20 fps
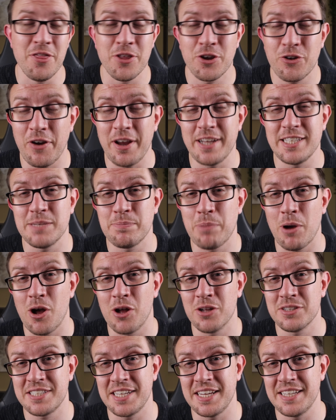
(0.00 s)
And the crazy
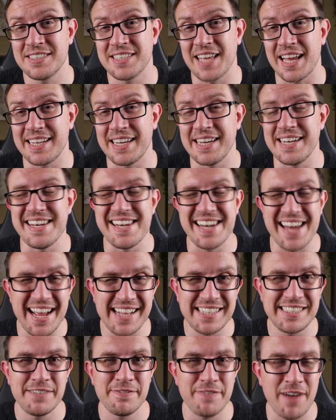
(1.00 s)
part is that I did
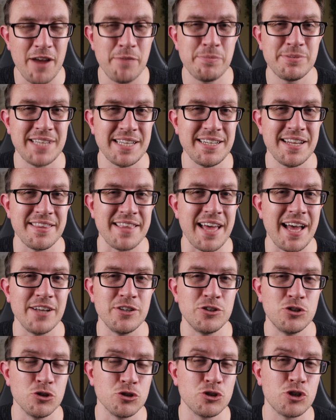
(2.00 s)
95% of
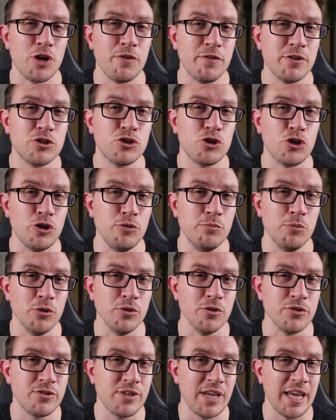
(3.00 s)
that just over 2
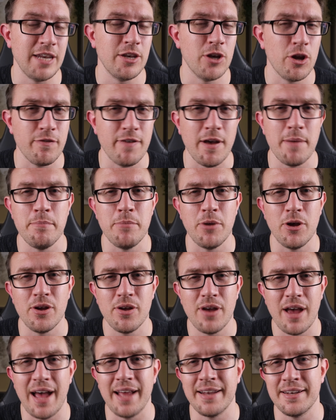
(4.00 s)
months in November
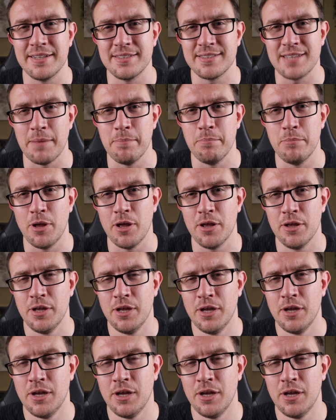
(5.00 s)
and December.